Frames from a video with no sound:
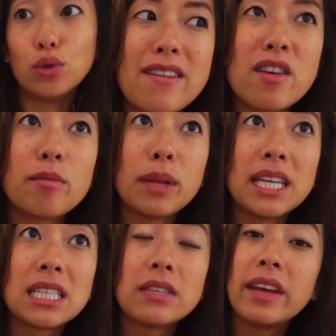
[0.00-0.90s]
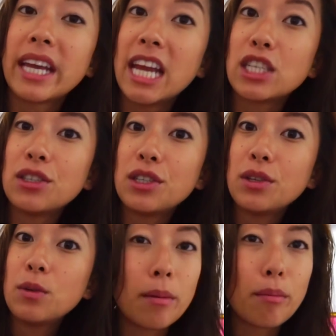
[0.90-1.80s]
Favorite place to vacation
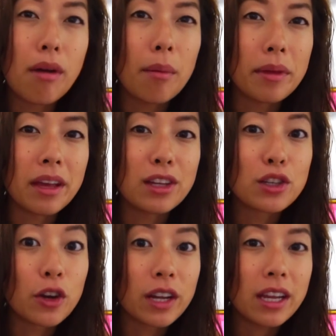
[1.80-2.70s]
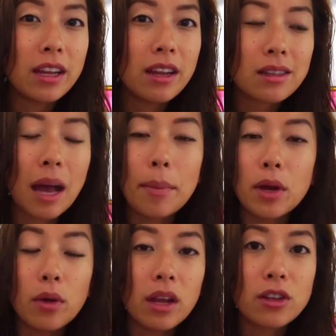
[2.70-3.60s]
to? Probably Turkey.
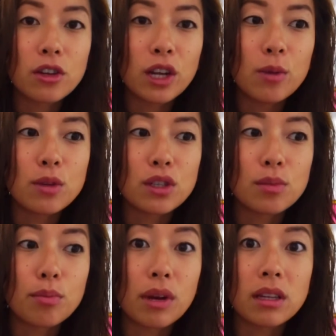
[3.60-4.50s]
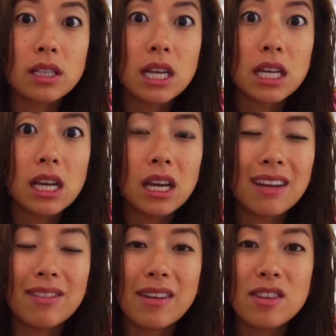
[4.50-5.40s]
Cappadocia, Turkey was just breathtaking, and
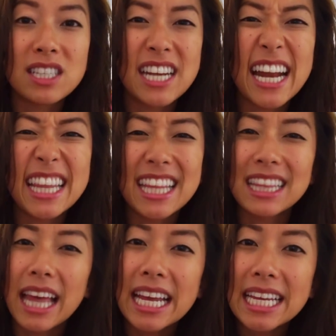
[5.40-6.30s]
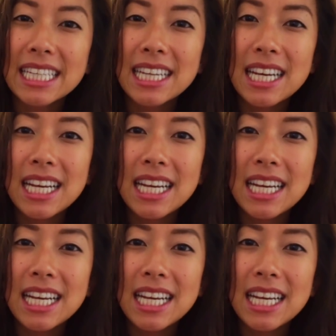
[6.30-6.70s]
I've never seen anything like it.